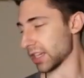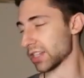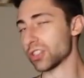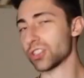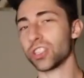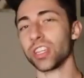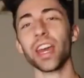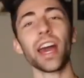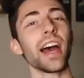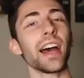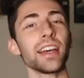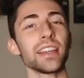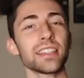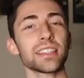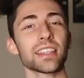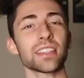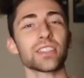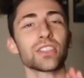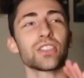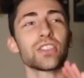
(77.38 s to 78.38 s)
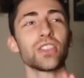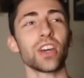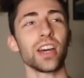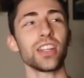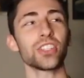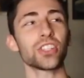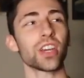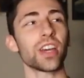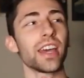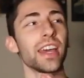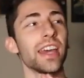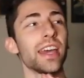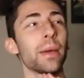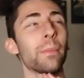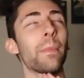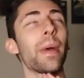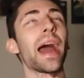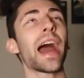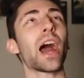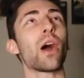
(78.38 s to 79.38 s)
She has such a
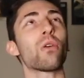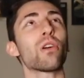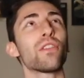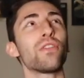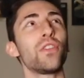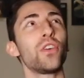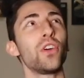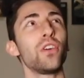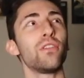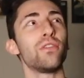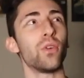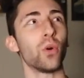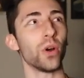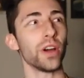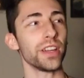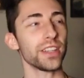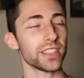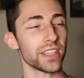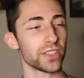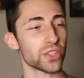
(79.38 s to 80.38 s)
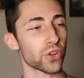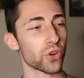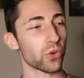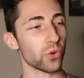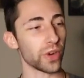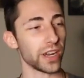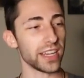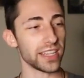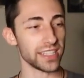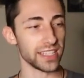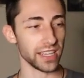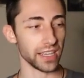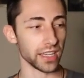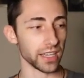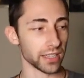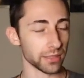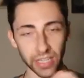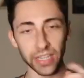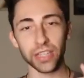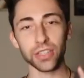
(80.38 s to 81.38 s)
powerful voice, it's
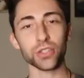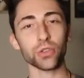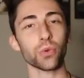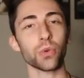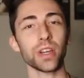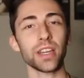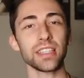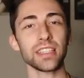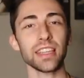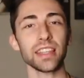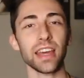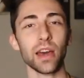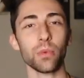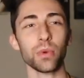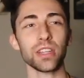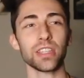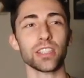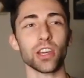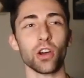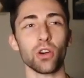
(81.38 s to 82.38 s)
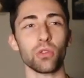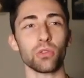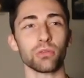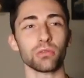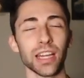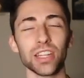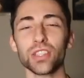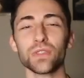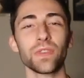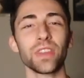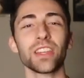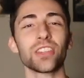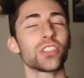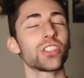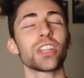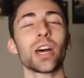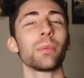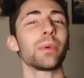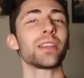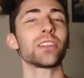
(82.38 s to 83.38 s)
crazy. And it's crazy that I just feel like
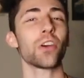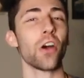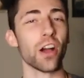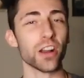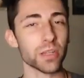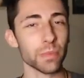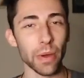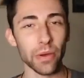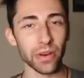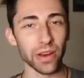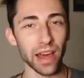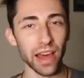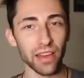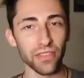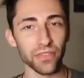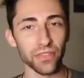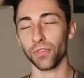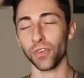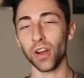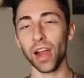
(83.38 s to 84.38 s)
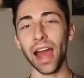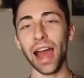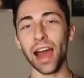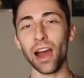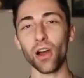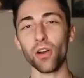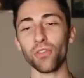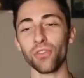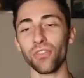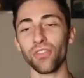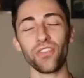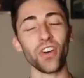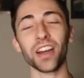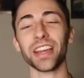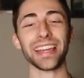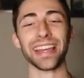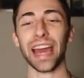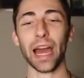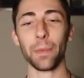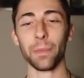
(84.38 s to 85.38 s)
she's not being talked about enough for how
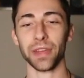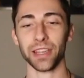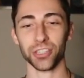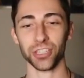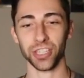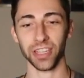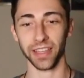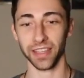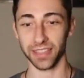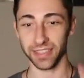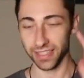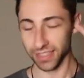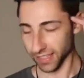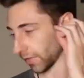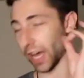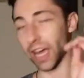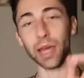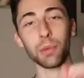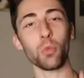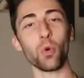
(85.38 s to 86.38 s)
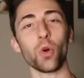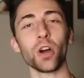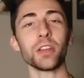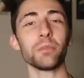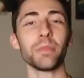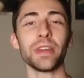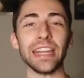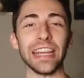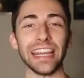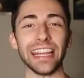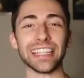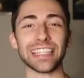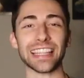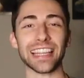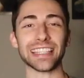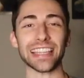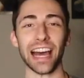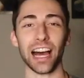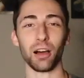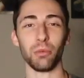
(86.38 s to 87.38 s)
f***ing epic she is. I am 1 minute into
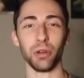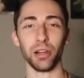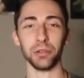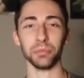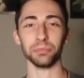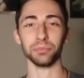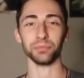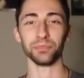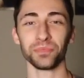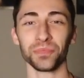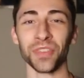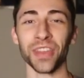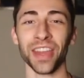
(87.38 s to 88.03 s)
this album.